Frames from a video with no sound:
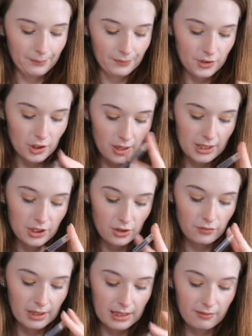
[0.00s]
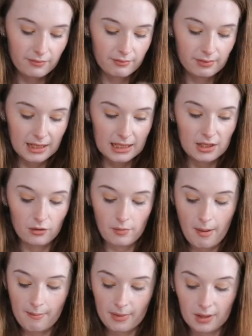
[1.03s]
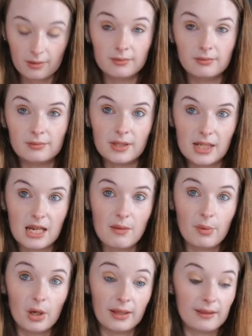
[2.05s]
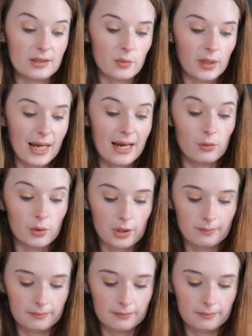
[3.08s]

So I do really need to remember to keep pulling this one out.